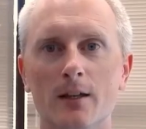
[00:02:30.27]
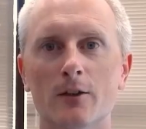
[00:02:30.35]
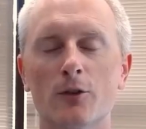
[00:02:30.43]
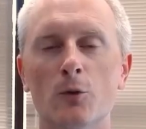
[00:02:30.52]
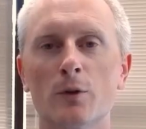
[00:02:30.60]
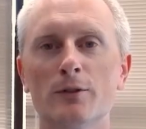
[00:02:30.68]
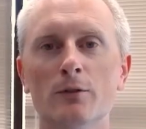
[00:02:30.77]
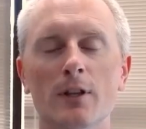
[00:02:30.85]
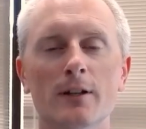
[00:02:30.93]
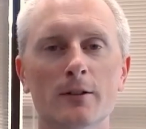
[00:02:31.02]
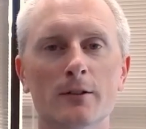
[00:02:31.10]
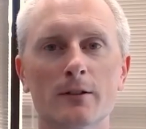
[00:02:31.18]
So we're no
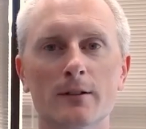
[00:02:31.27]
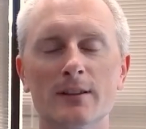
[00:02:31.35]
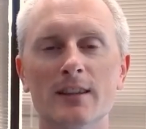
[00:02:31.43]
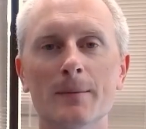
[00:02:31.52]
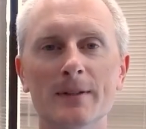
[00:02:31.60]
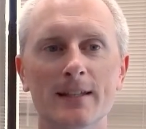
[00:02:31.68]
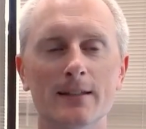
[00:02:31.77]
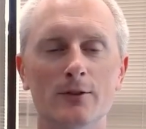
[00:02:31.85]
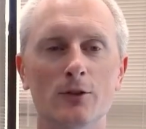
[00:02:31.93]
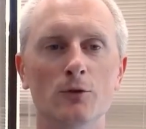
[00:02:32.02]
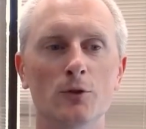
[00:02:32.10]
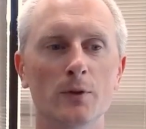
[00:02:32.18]
longer limited
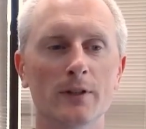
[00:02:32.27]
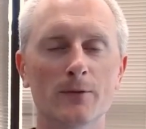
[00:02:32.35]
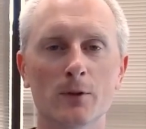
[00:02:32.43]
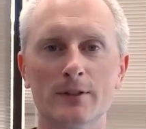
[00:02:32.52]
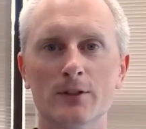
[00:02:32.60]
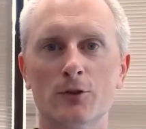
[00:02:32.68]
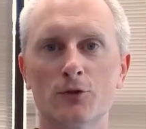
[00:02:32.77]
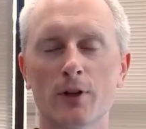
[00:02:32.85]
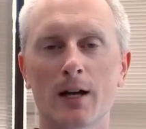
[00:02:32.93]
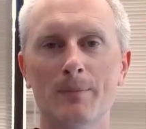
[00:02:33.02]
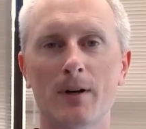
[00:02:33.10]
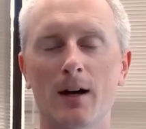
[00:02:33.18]
to doing voltage
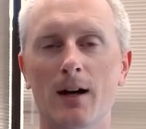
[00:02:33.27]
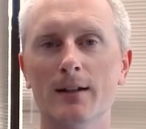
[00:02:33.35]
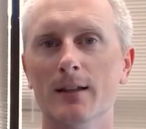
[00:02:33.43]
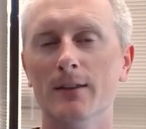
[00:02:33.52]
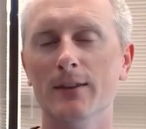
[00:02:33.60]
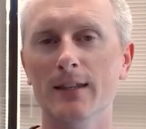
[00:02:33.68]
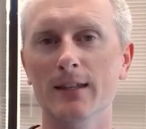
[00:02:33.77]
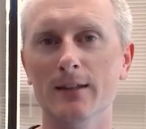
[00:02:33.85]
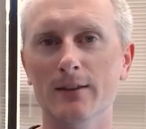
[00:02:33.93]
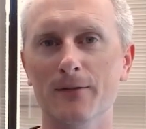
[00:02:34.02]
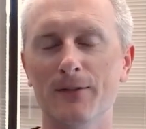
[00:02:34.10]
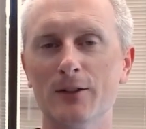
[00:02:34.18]
drop on on the,
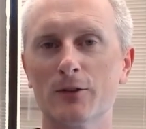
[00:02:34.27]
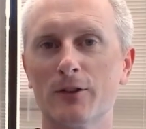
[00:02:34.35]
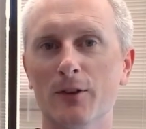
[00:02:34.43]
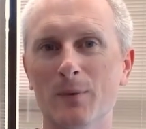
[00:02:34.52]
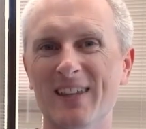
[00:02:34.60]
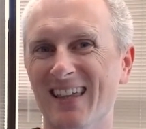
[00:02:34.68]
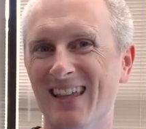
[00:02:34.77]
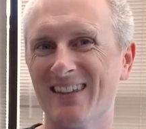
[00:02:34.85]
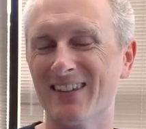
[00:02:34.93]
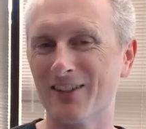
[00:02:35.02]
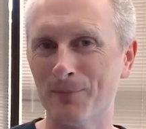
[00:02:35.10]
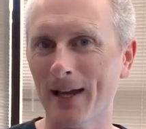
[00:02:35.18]
the feeders that we
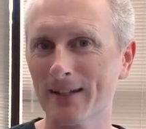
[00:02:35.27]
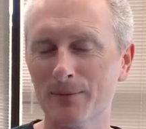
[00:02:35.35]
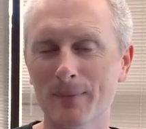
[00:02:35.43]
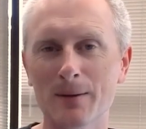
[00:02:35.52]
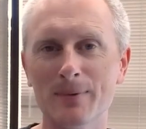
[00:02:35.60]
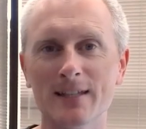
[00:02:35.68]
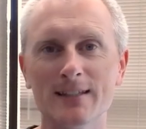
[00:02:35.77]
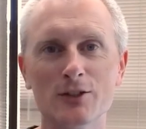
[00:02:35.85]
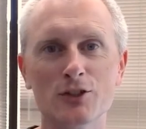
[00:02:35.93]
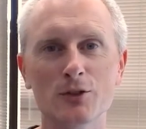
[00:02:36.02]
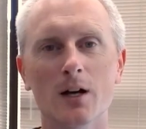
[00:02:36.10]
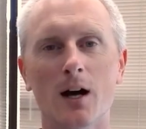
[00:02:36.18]
suspect might be an
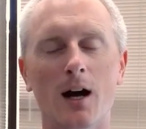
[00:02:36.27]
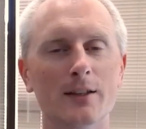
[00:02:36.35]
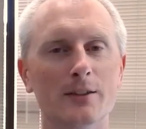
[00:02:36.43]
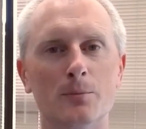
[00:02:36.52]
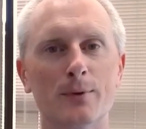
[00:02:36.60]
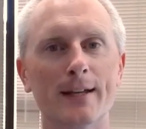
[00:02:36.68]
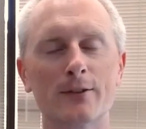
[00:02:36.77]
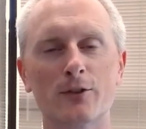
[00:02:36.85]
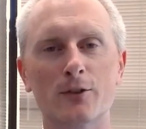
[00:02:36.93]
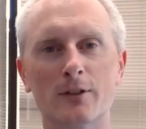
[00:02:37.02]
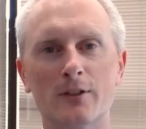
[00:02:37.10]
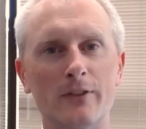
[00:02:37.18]
issue, on the branch
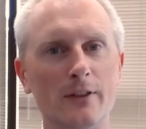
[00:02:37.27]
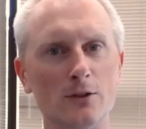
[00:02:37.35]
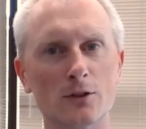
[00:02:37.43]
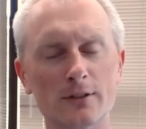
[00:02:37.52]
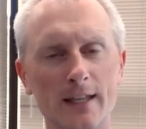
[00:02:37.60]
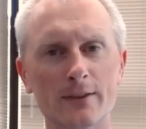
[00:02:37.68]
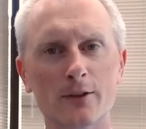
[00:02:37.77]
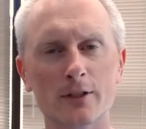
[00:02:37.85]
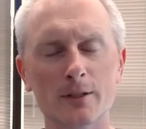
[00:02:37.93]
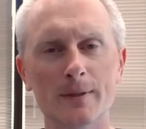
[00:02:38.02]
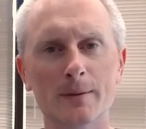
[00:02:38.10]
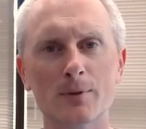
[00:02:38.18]
circuits that look like they're
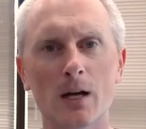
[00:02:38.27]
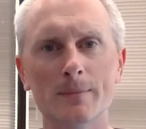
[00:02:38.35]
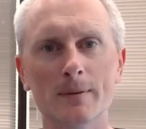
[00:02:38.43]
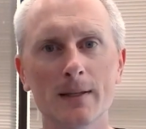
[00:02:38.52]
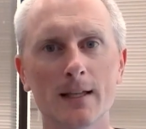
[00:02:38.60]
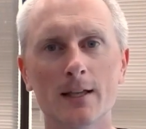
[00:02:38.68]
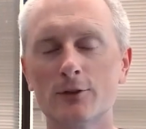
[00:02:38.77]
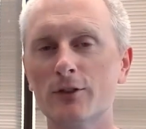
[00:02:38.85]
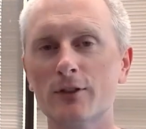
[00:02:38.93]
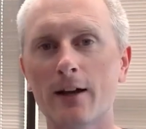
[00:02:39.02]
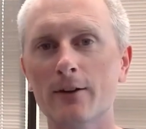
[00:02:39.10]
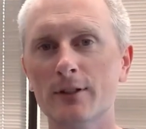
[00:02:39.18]
going to be a problem.
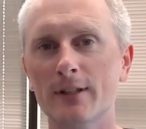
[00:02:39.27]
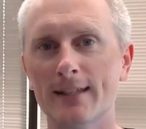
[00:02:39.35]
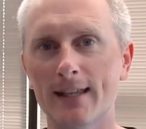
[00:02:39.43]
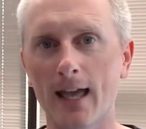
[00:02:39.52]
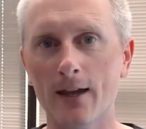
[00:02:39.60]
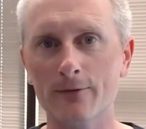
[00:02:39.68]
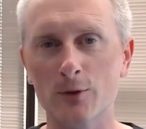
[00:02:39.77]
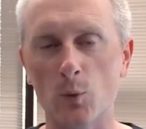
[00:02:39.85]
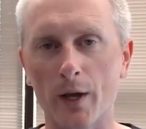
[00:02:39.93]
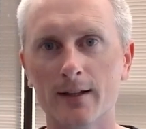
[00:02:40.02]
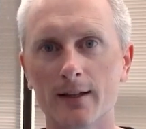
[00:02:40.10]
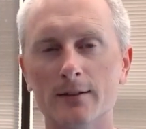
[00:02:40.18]
Just calculate it
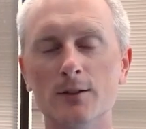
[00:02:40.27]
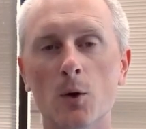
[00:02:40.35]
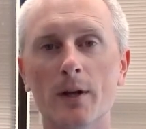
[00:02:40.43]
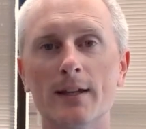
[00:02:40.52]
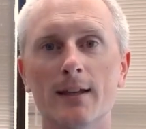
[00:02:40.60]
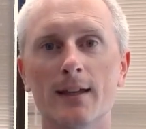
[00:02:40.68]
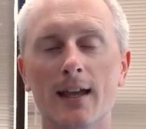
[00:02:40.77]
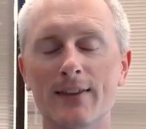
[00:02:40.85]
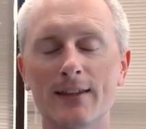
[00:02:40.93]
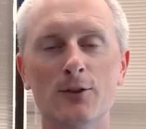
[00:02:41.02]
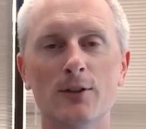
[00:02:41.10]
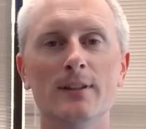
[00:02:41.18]
everywhere, knowing, and
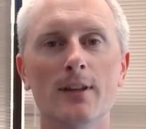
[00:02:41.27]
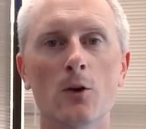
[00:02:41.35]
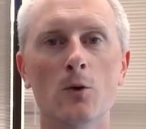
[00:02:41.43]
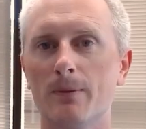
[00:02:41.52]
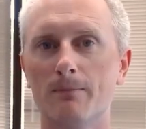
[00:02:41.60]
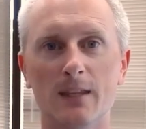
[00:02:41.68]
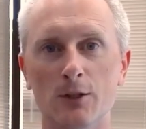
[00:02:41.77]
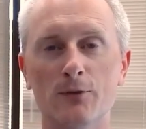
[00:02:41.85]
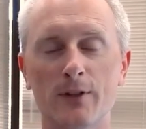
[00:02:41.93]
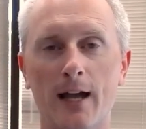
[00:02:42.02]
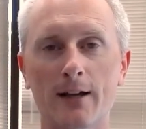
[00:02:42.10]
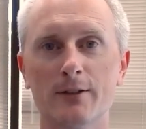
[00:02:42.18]
then you can know that
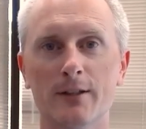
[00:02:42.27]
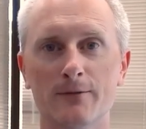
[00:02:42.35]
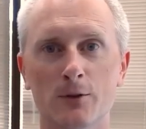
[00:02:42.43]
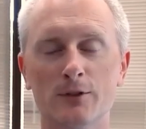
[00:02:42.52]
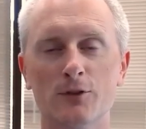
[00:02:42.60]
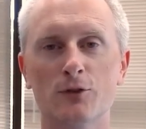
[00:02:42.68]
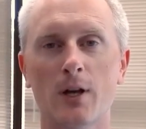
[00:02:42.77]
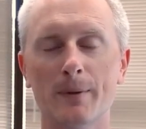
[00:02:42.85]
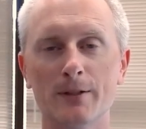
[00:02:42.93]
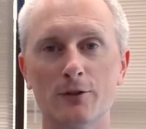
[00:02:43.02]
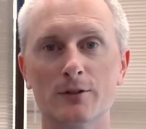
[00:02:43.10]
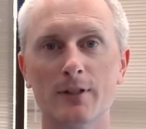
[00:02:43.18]
you've calculated voltage drop
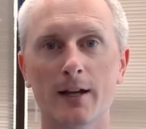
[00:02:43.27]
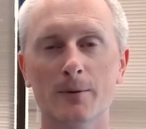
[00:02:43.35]
on your entire